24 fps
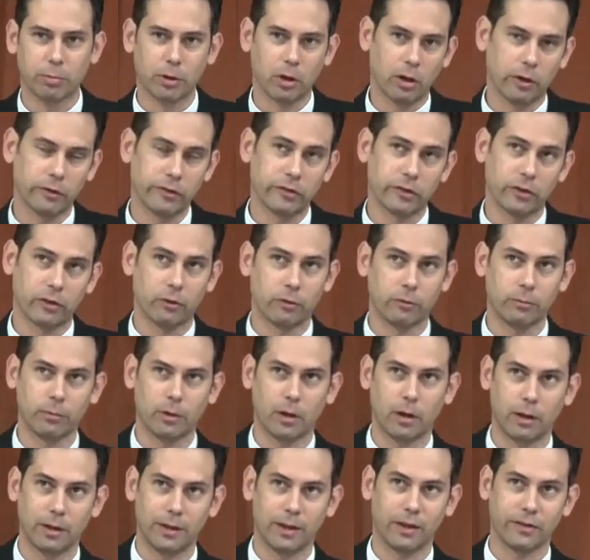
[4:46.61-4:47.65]
but also
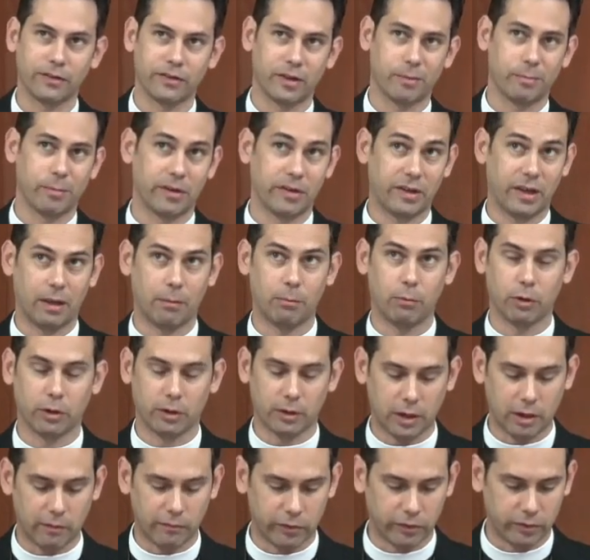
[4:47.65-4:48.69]
LCMS
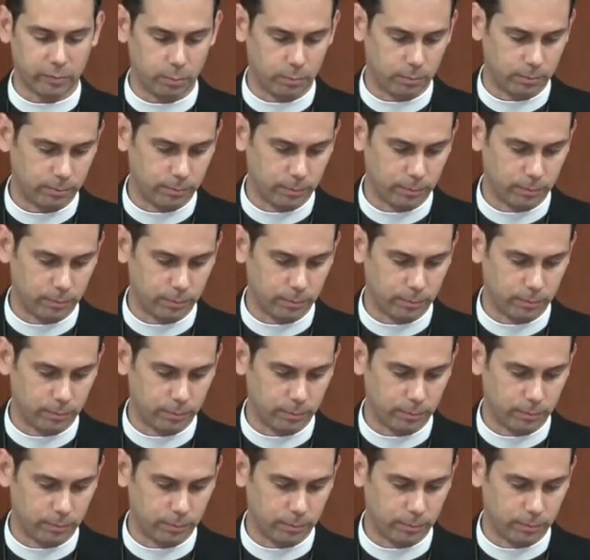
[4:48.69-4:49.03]
handbook covers